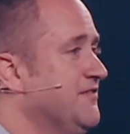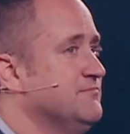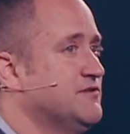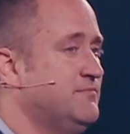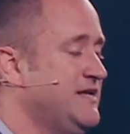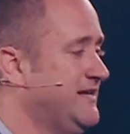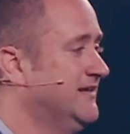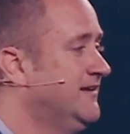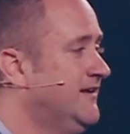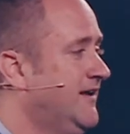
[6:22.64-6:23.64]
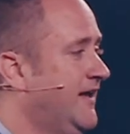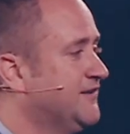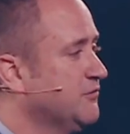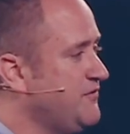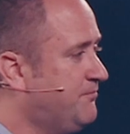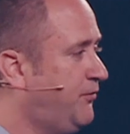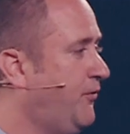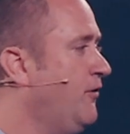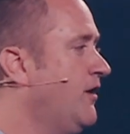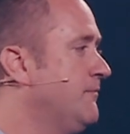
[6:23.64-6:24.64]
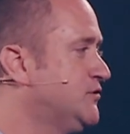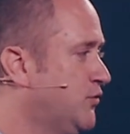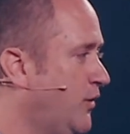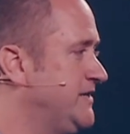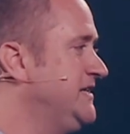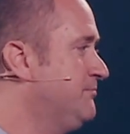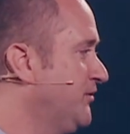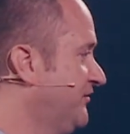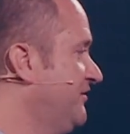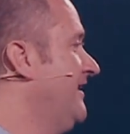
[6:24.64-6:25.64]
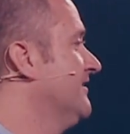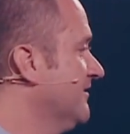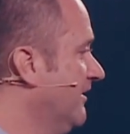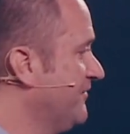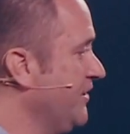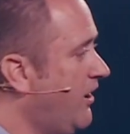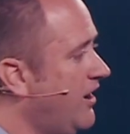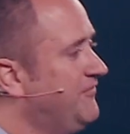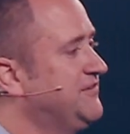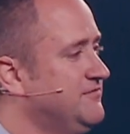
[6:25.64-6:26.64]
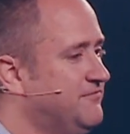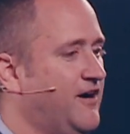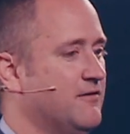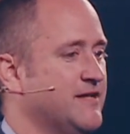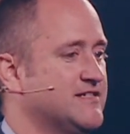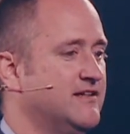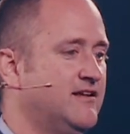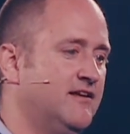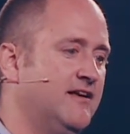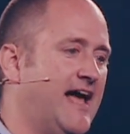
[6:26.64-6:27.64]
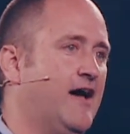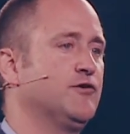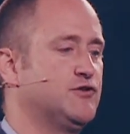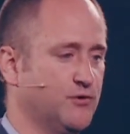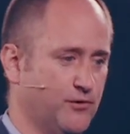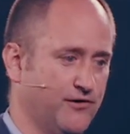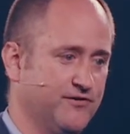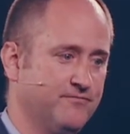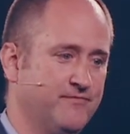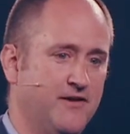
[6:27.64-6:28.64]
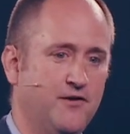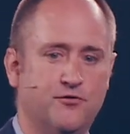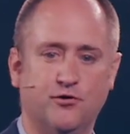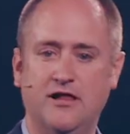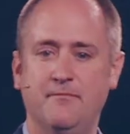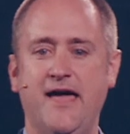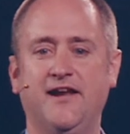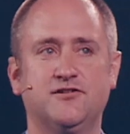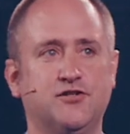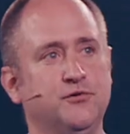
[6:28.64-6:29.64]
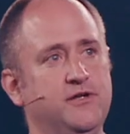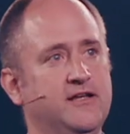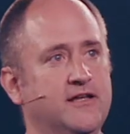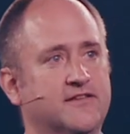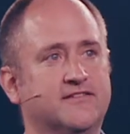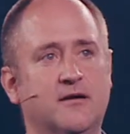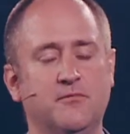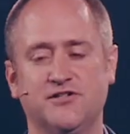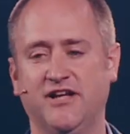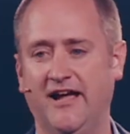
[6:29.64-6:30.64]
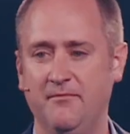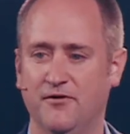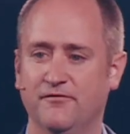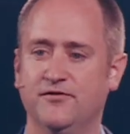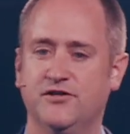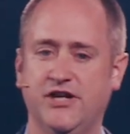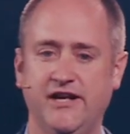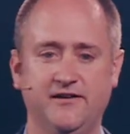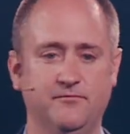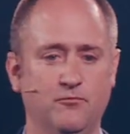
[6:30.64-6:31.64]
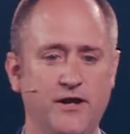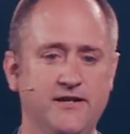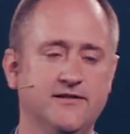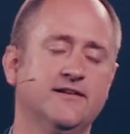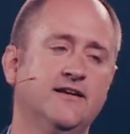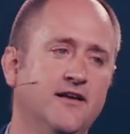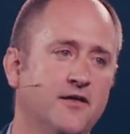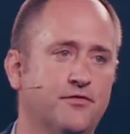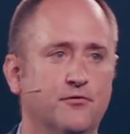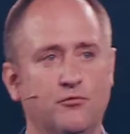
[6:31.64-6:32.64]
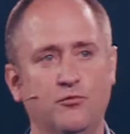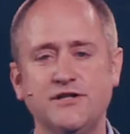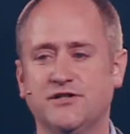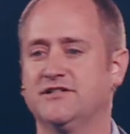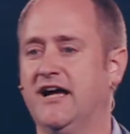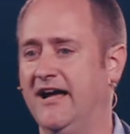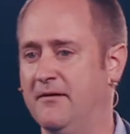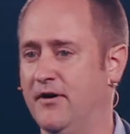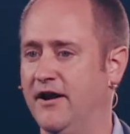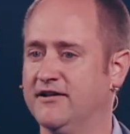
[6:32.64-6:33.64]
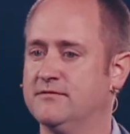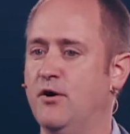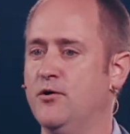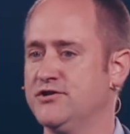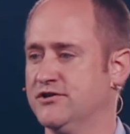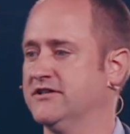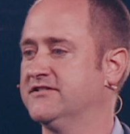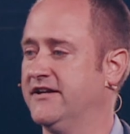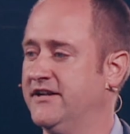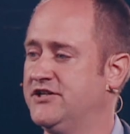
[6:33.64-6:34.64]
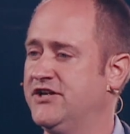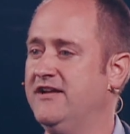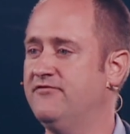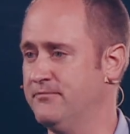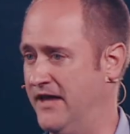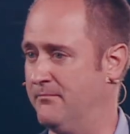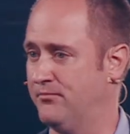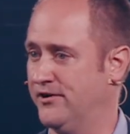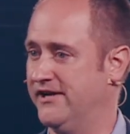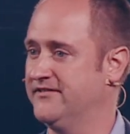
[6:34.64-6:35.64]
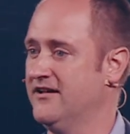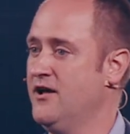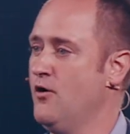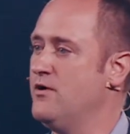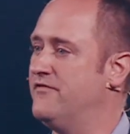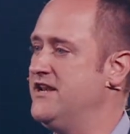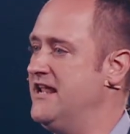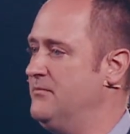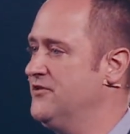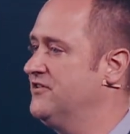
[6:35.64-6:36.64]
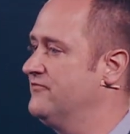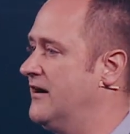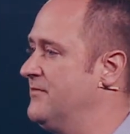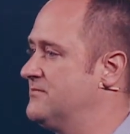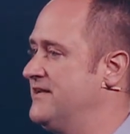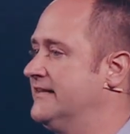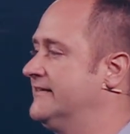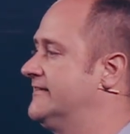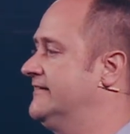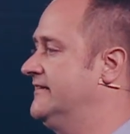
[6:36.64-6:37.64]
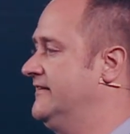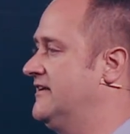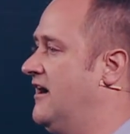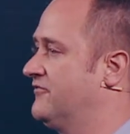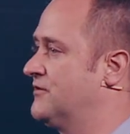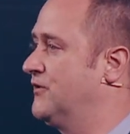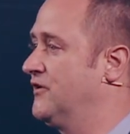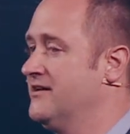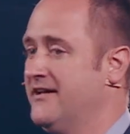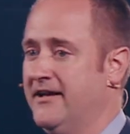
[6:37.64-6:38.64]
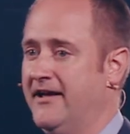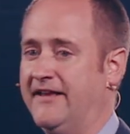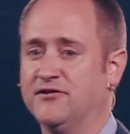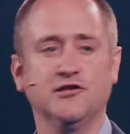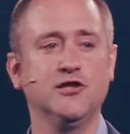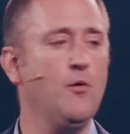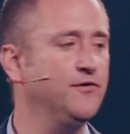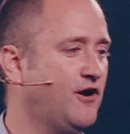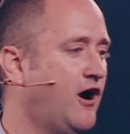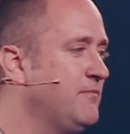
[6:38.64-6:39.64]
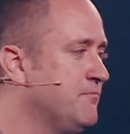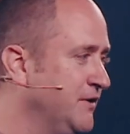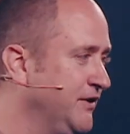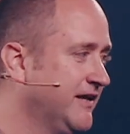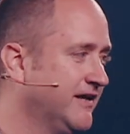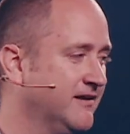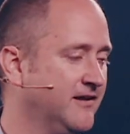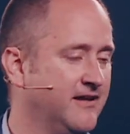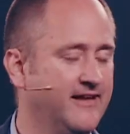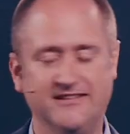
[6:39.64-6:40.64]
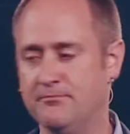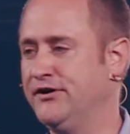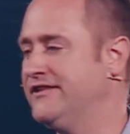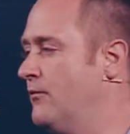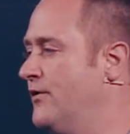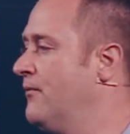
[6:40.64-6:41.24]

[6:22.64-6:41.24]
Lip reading: them to be. And so we've programmed 20% of the office environment outdoors. Through climatic tuning in the summertime of shade and wind, through wintertime by exposure to sun and shade from that breeze, we've enabled this environment to be consistently comfortable. And so the lowest carbon building is the building that we